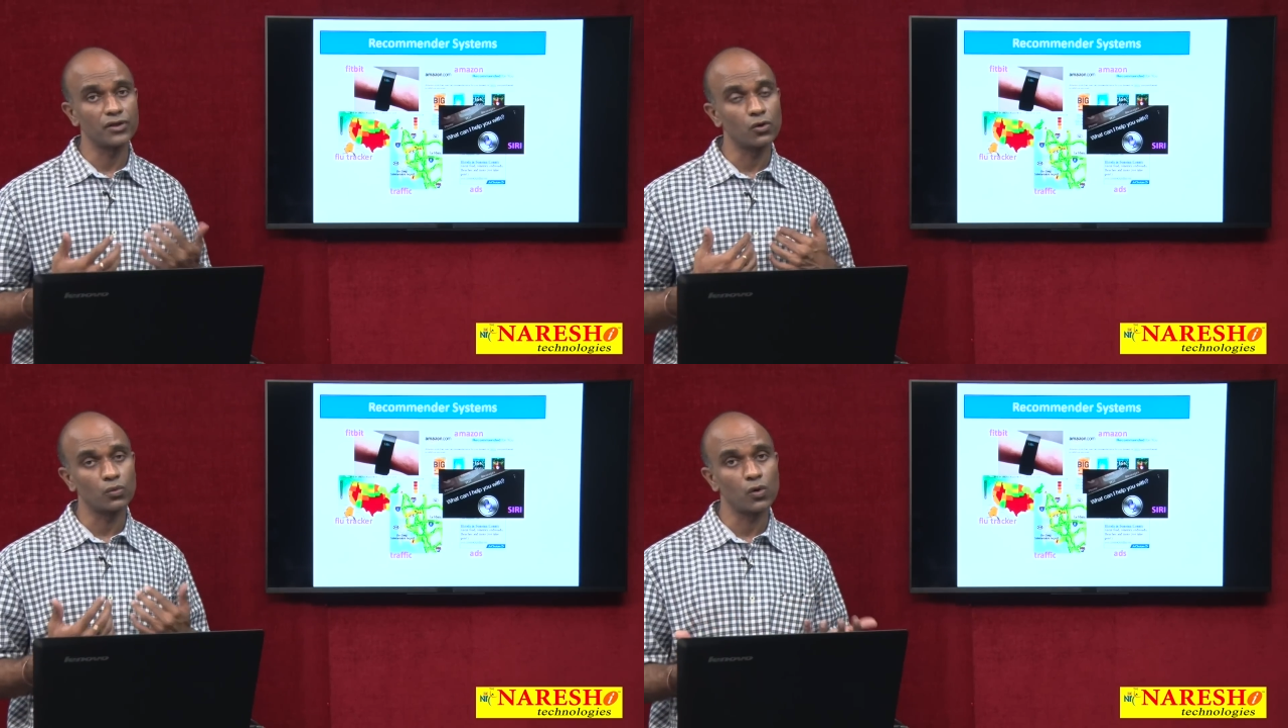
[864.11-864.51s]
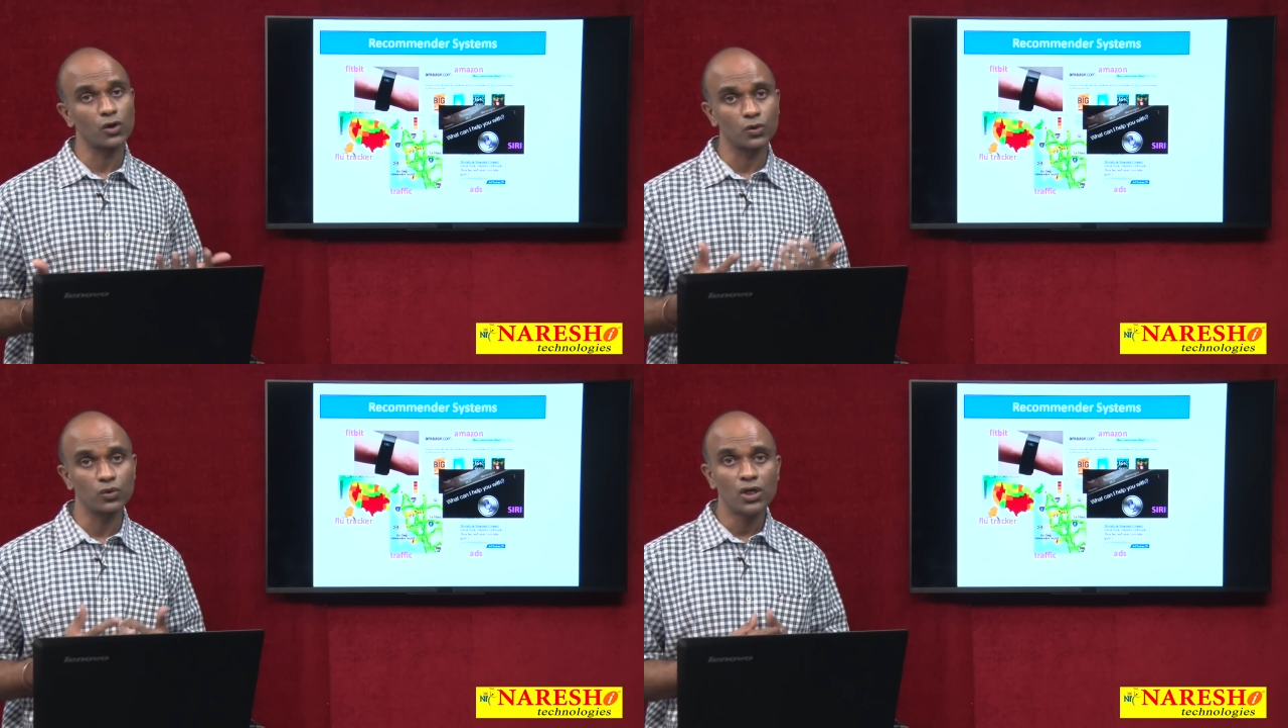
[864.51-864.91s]
We don't
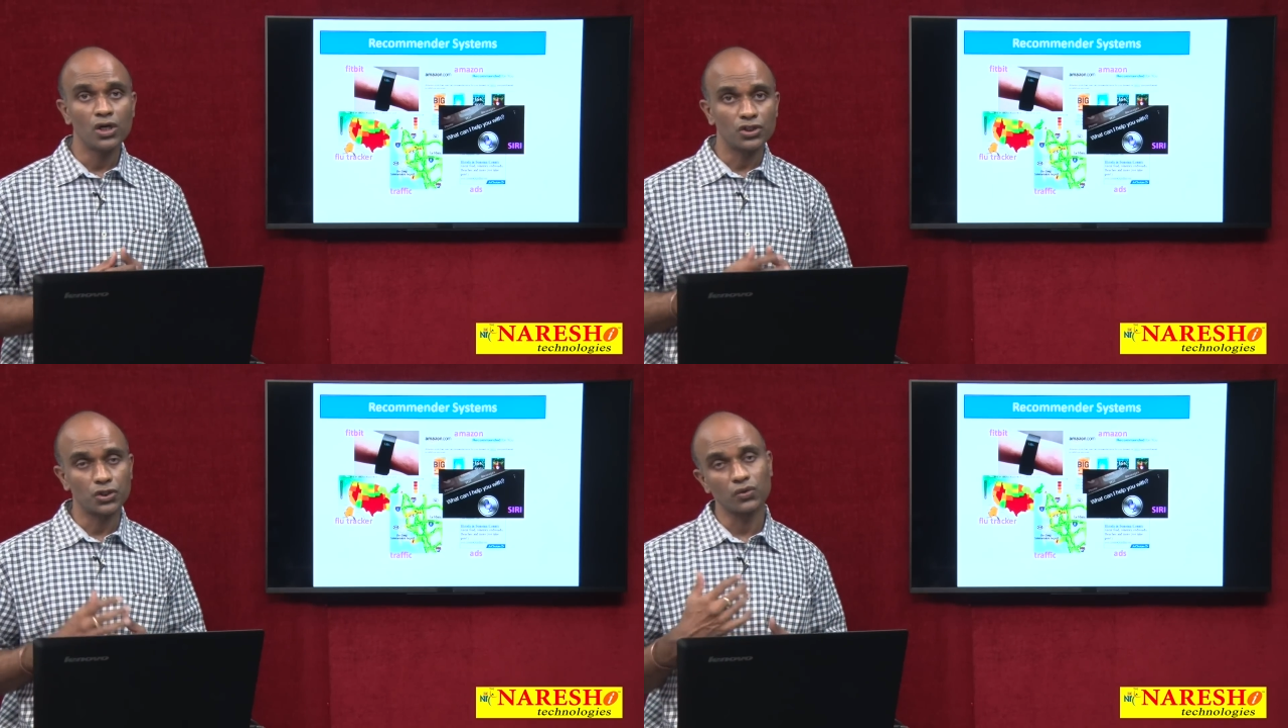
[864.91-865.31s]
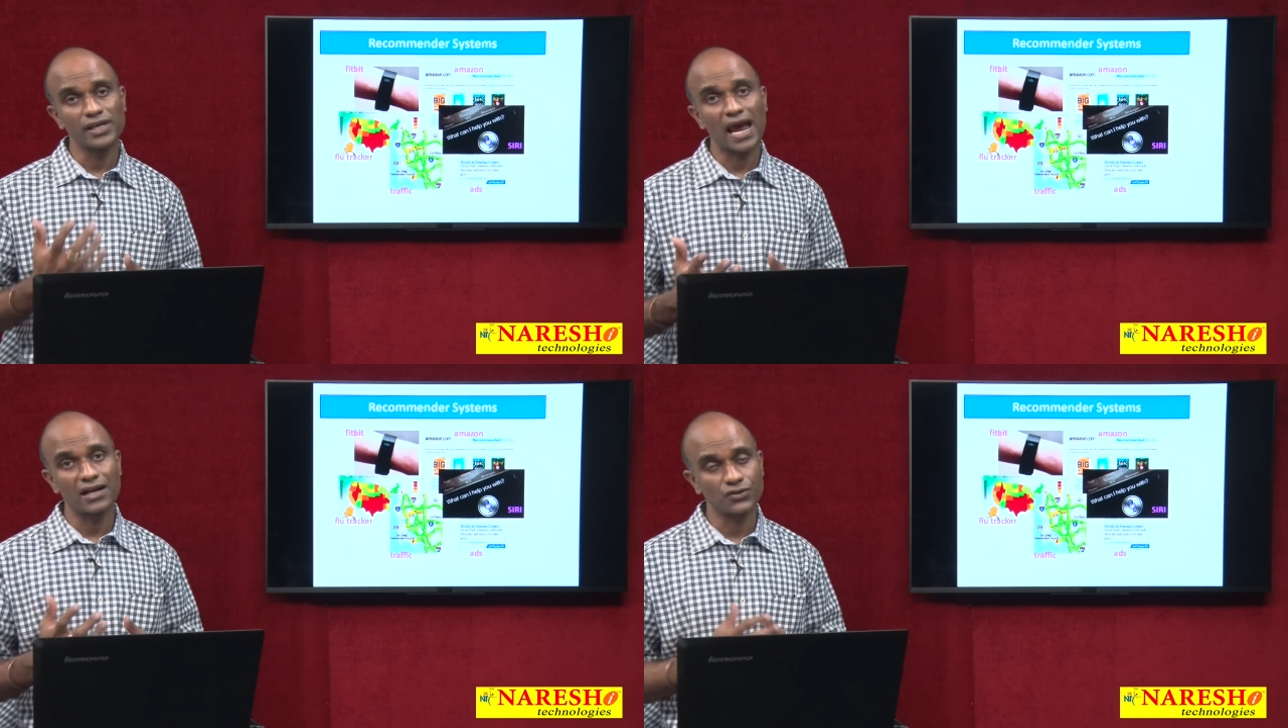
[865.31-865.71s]
want to show
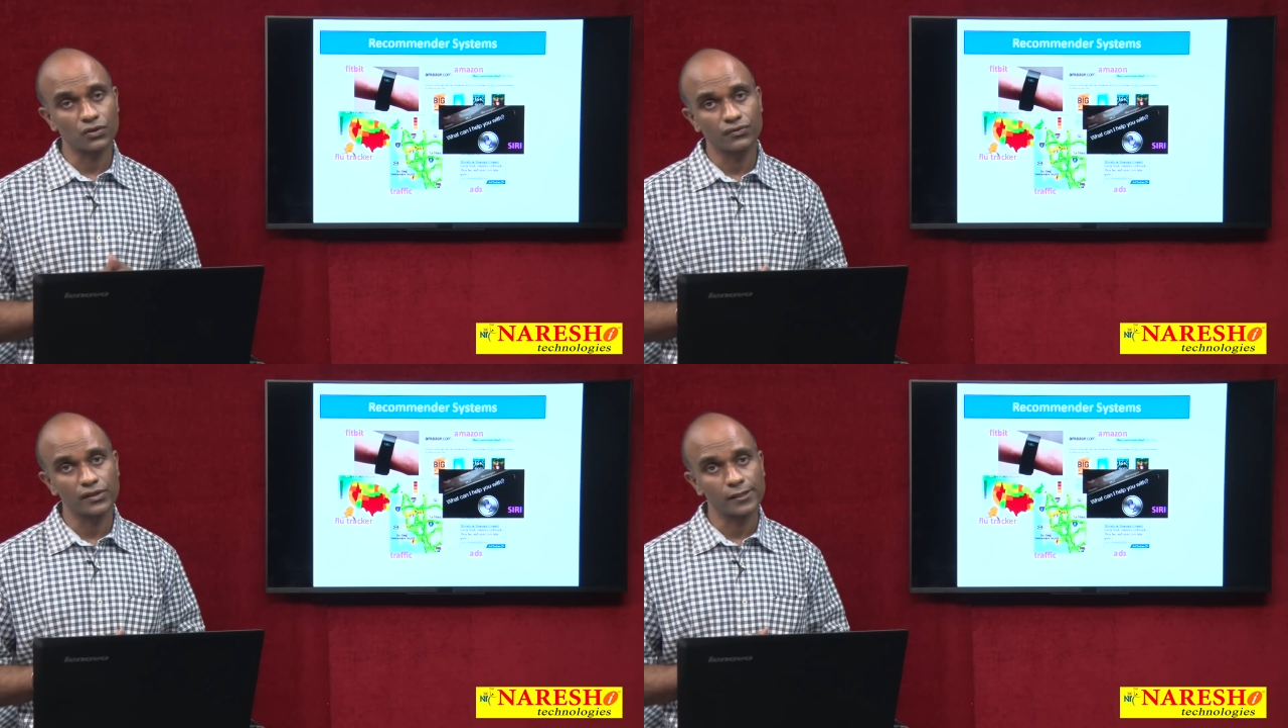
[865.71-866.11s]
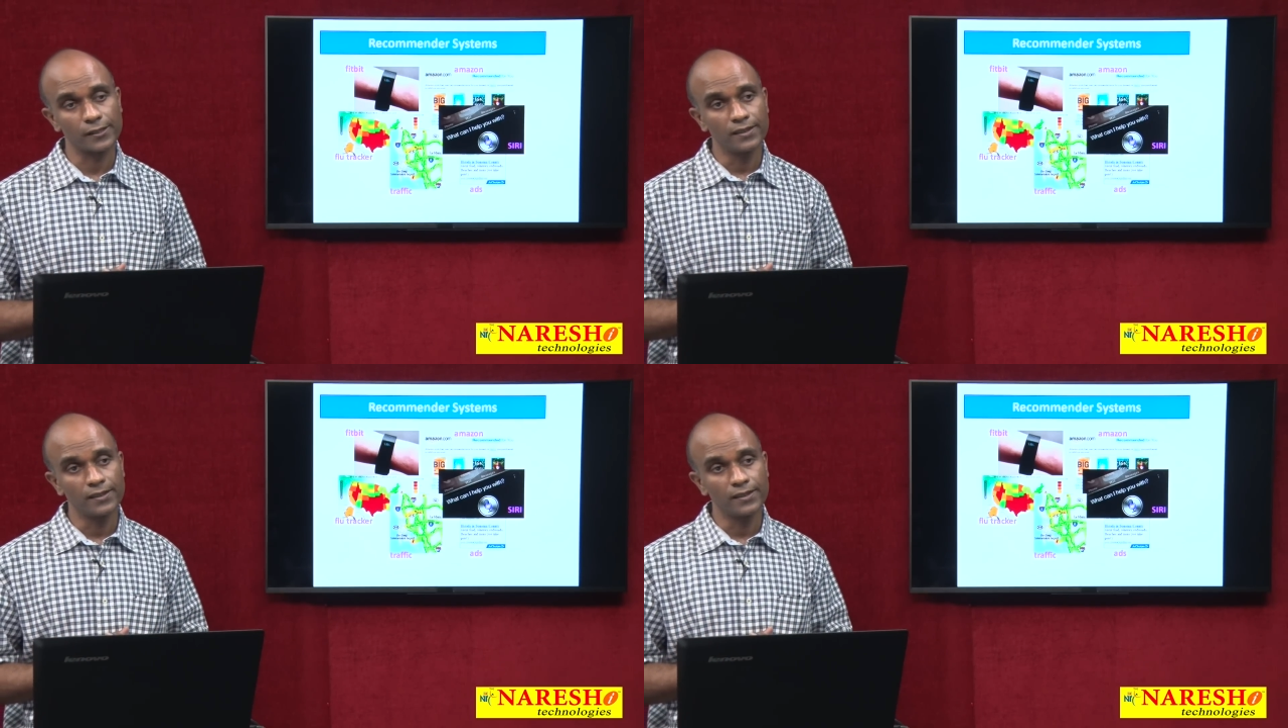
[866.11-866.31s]
the ads of uh,